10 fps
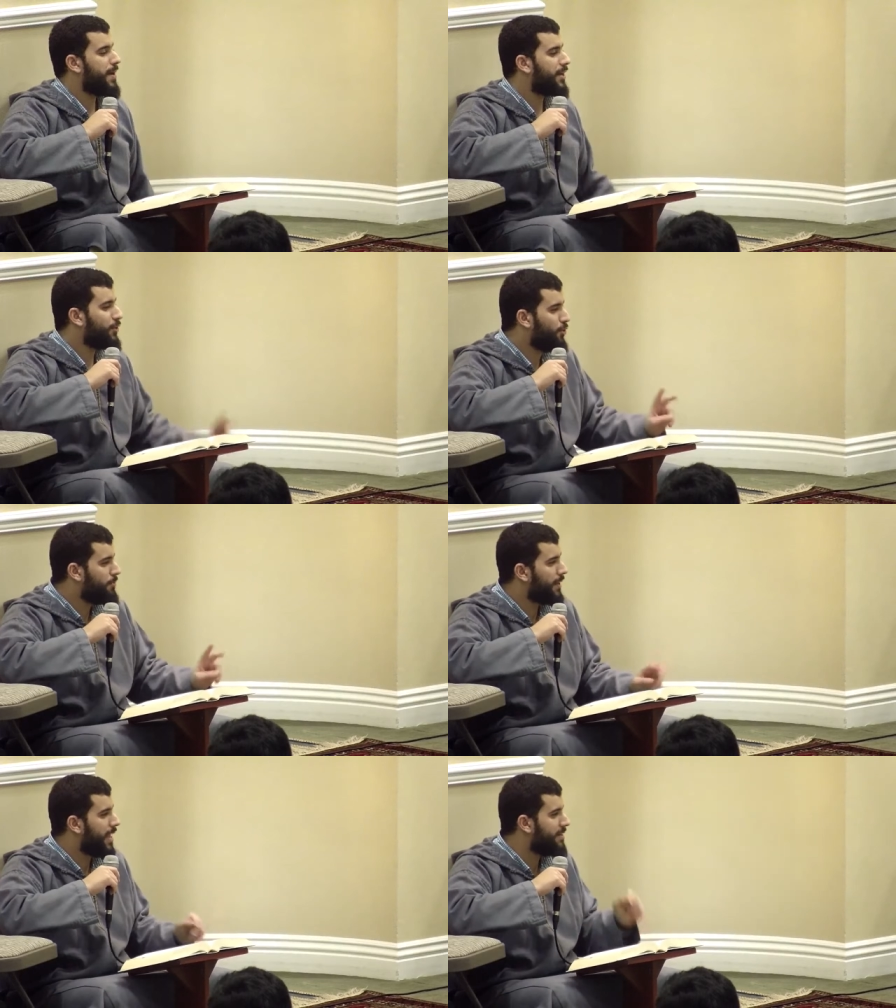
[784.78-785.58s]
Abu Bakr
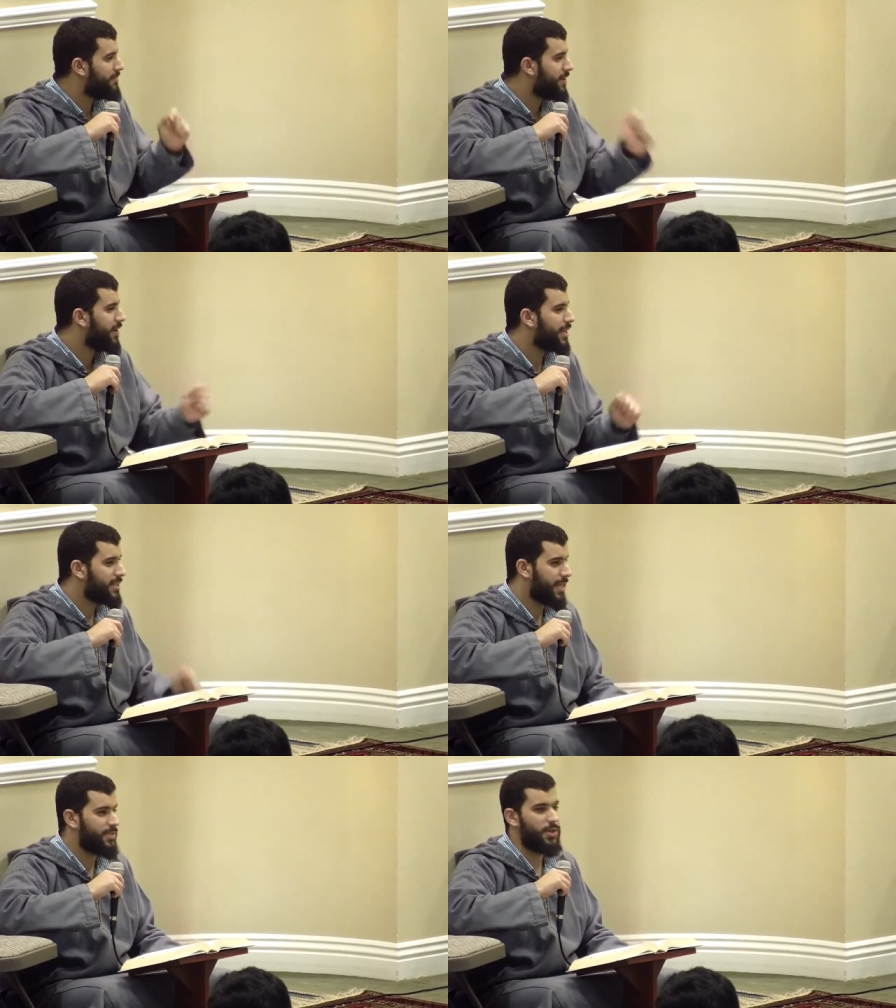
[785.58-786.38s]
and Umar had a
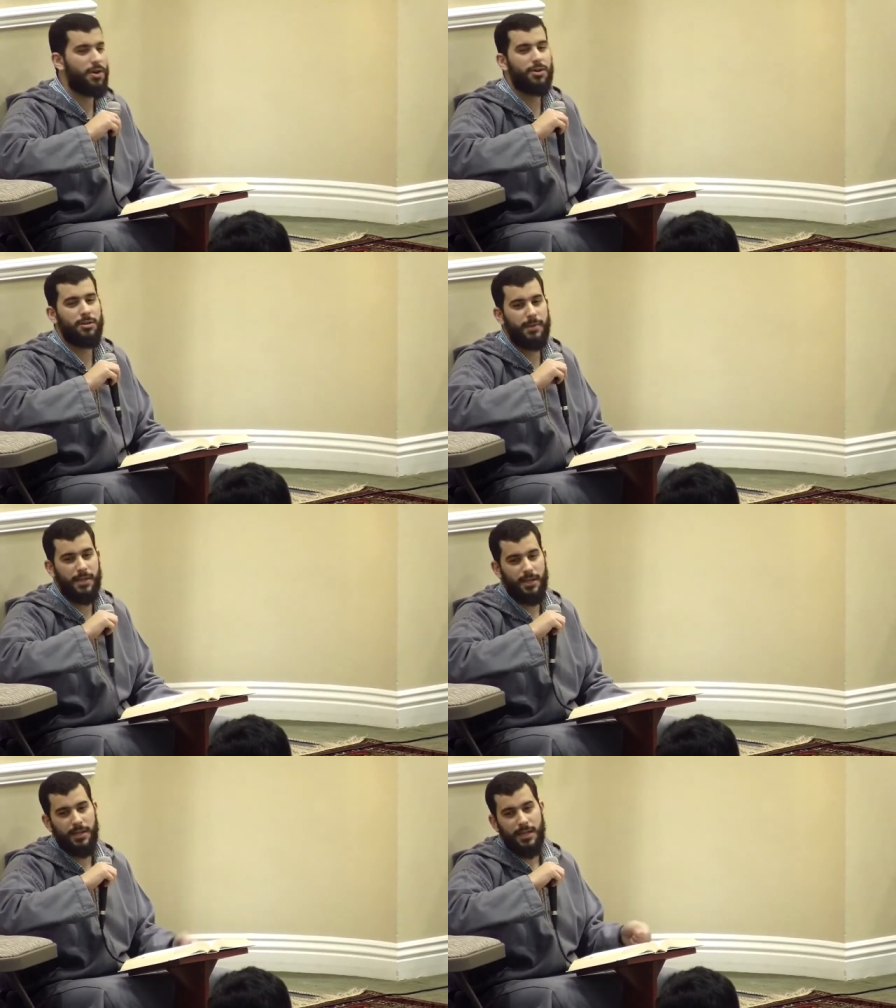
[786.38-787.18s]
very intense
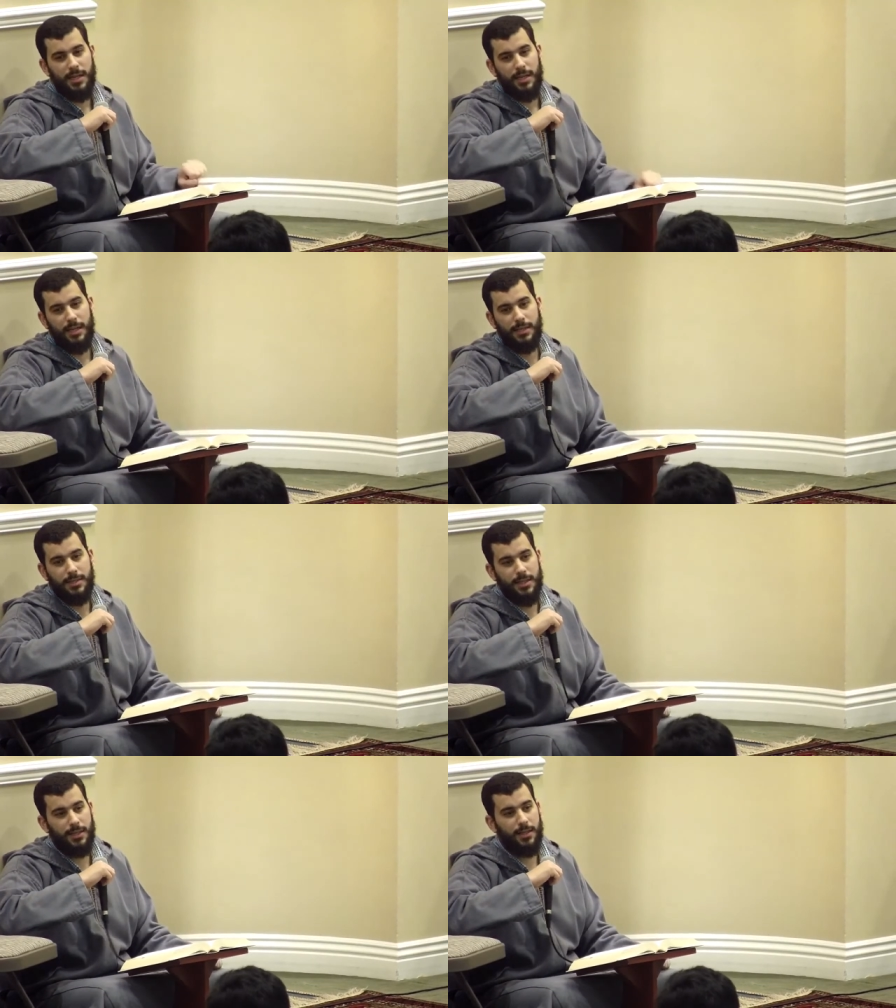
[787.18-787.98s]
argument
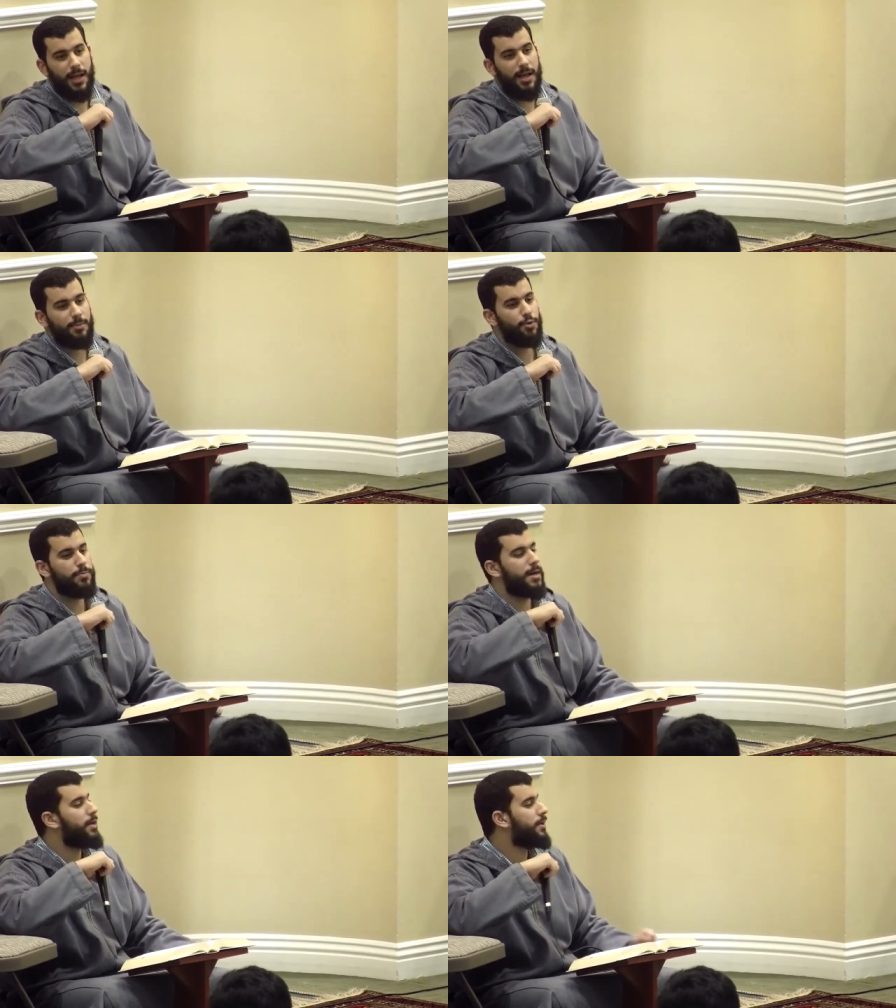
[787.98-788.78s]
until
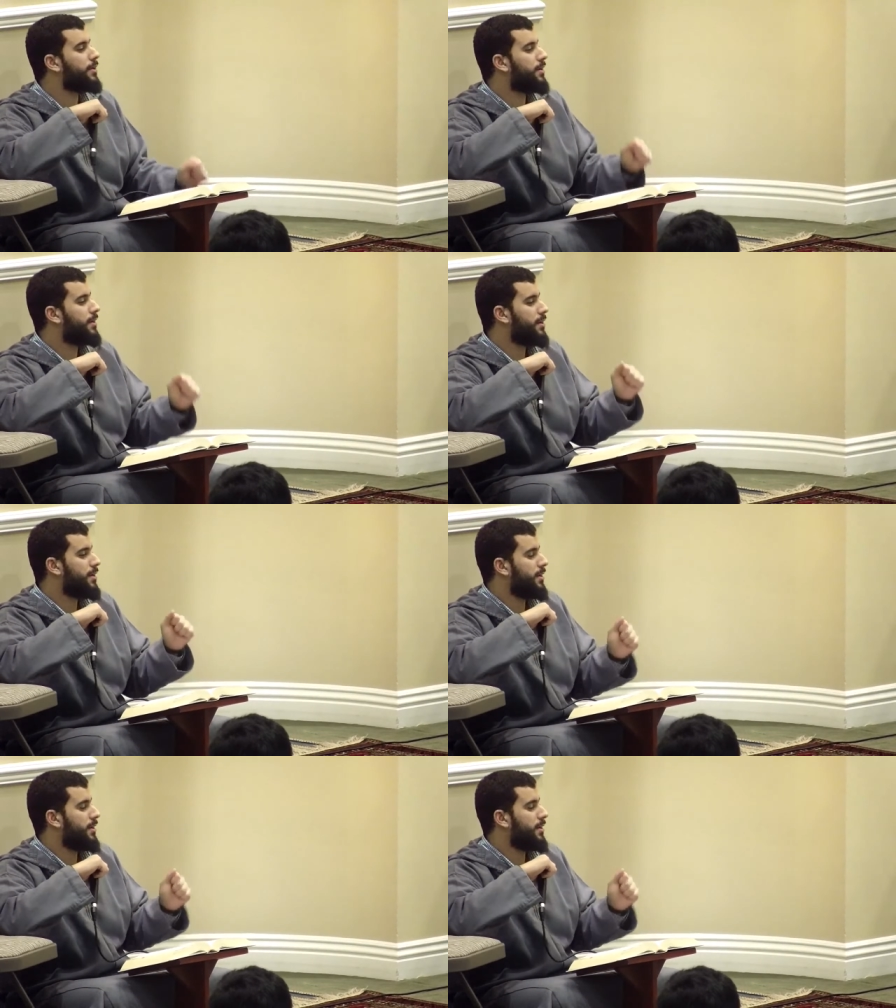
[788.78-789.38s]
Abu Bakr